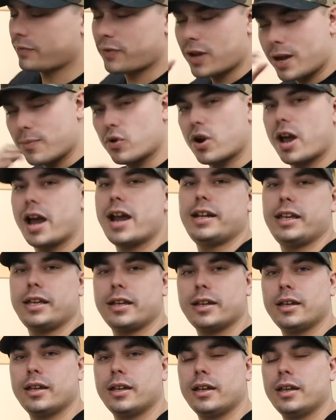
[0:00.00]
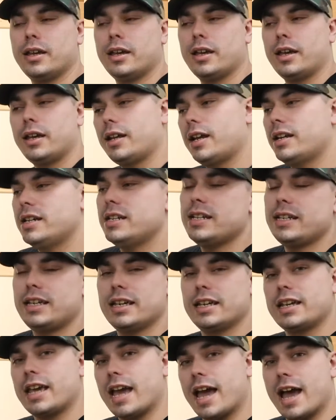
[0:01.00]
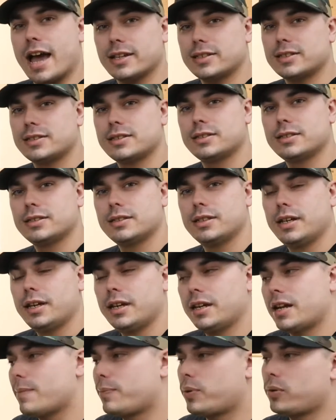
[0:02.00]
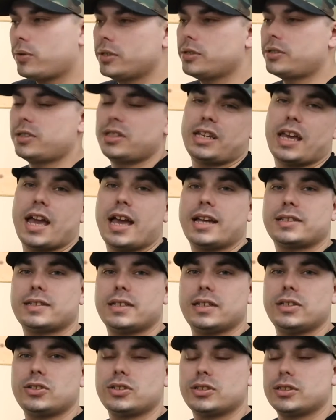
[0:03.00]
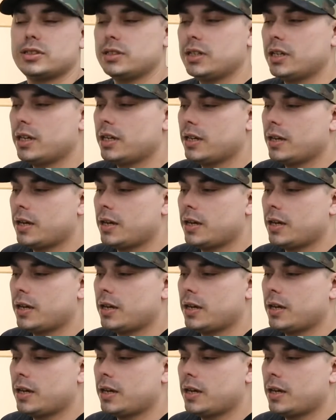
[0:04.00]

if I'm riding and I need to get gas and I pull into the gas station,